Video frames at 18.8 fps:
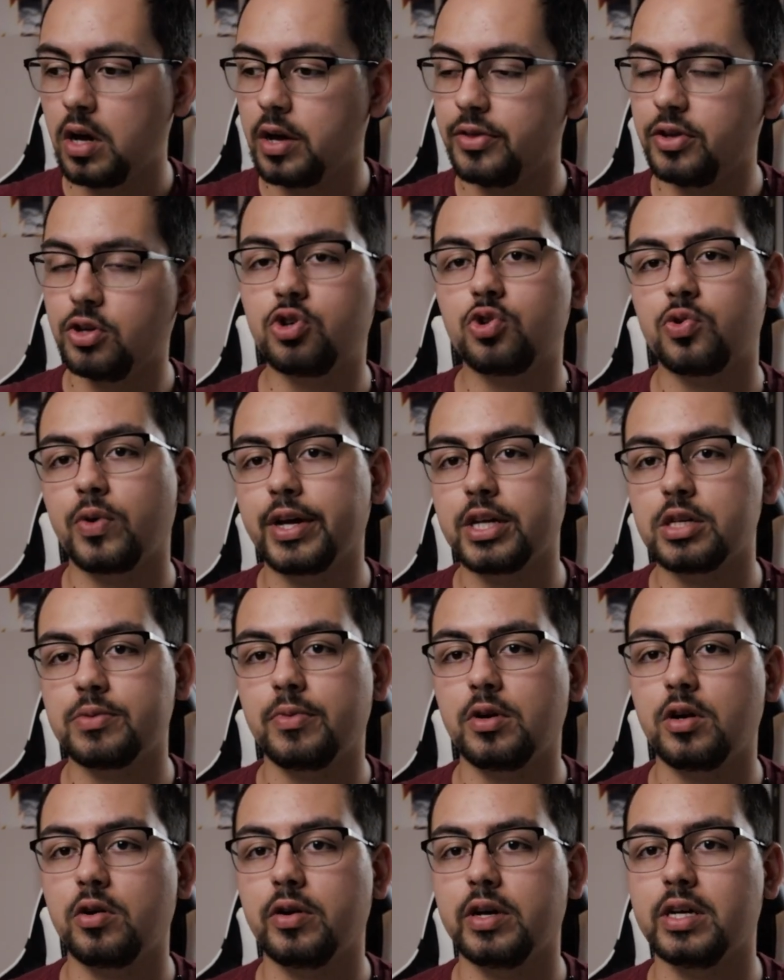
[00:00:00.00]
The
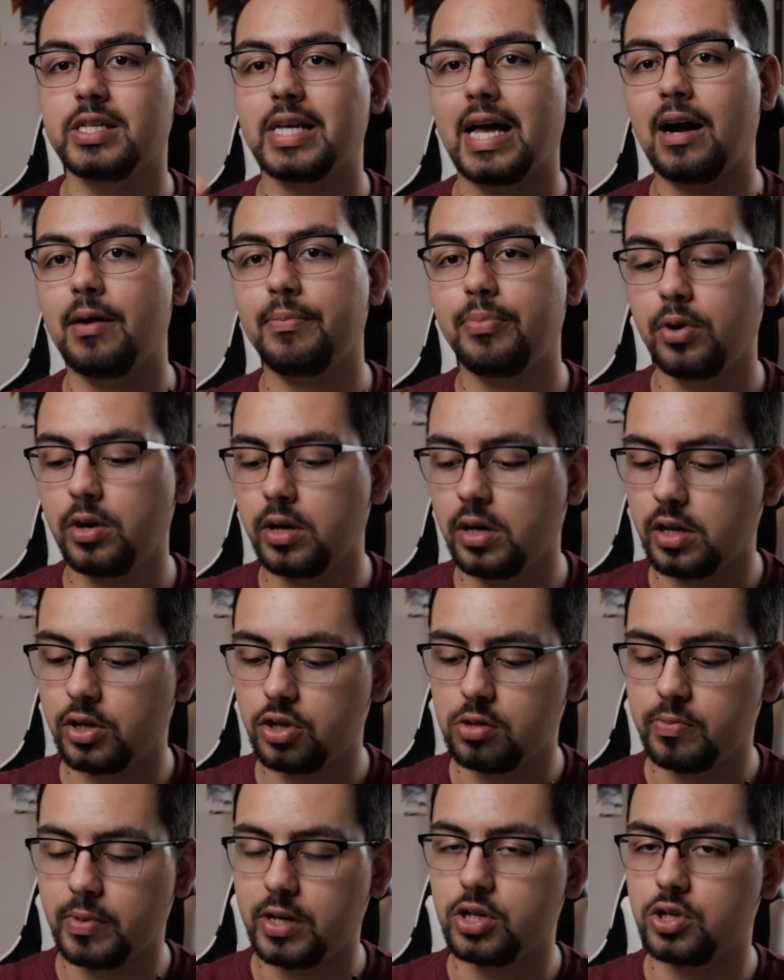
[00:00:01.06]
transmitter is outputting it
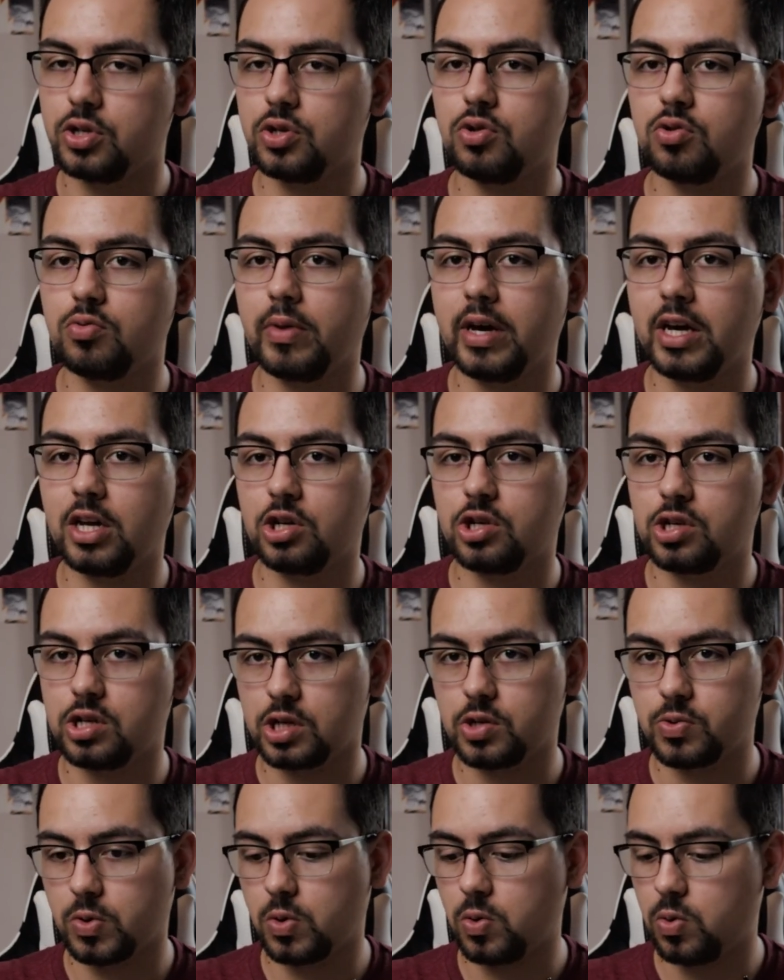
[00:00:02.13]
to my Zoom
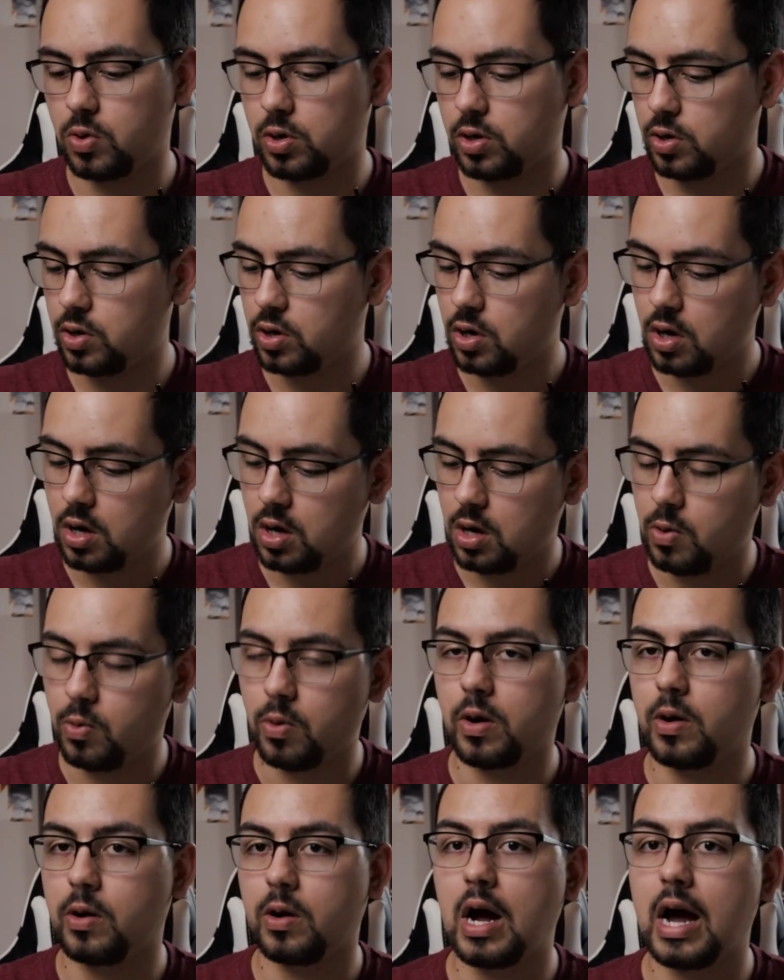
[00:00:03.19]
H6 recorder,
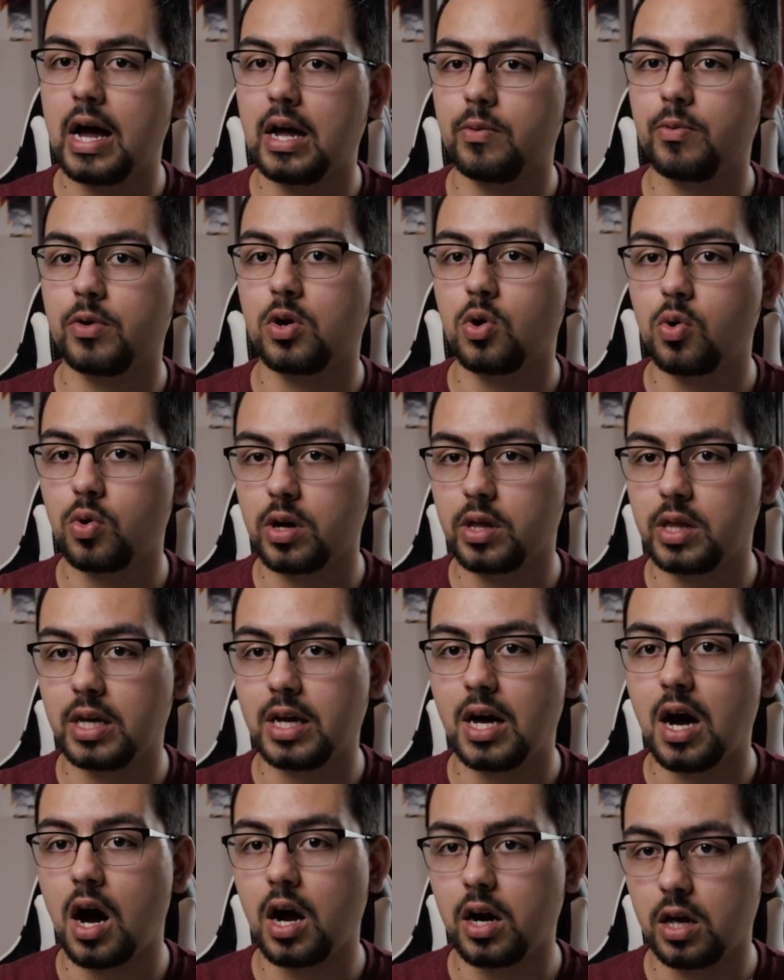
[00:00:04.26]
where I am recording
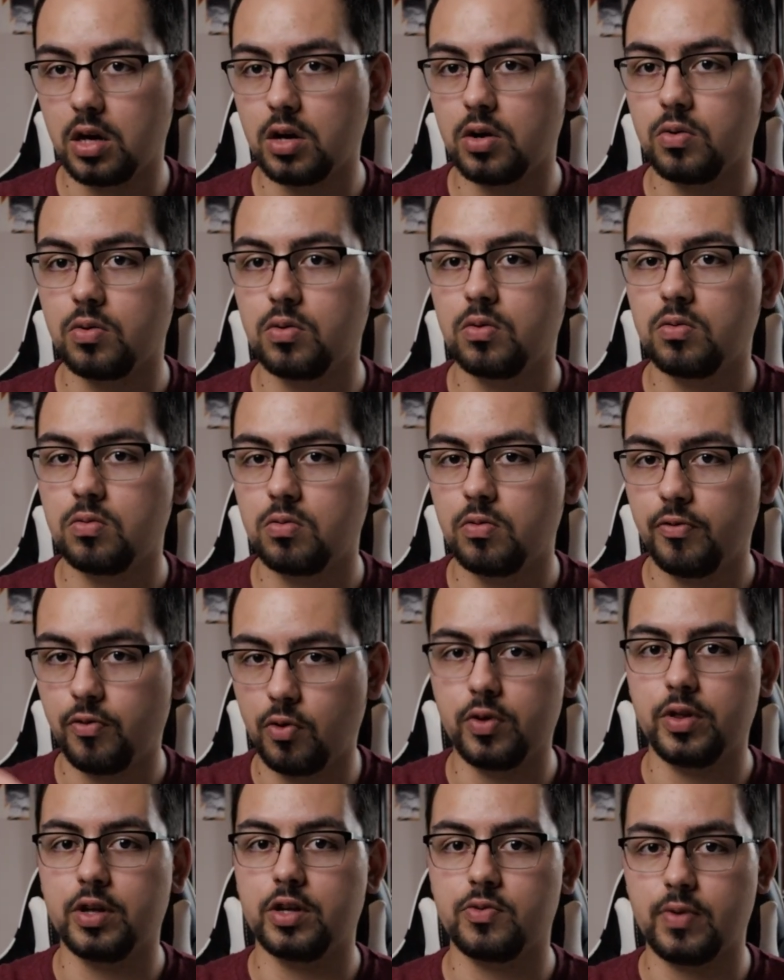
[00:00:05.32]
the audio for
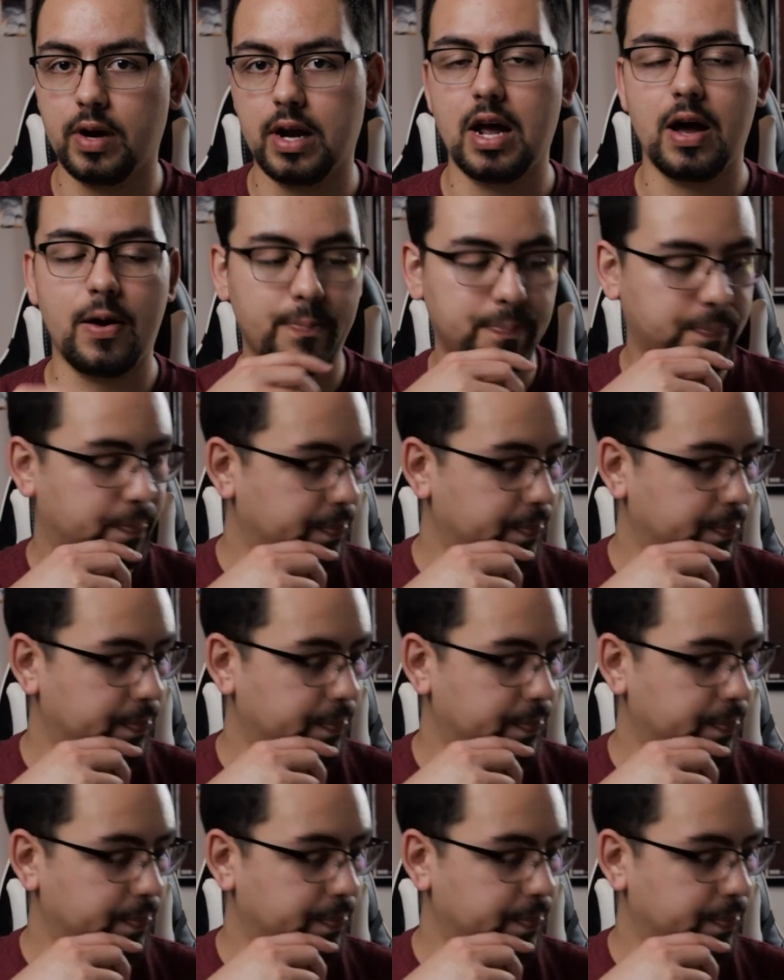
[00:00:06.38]
this right now.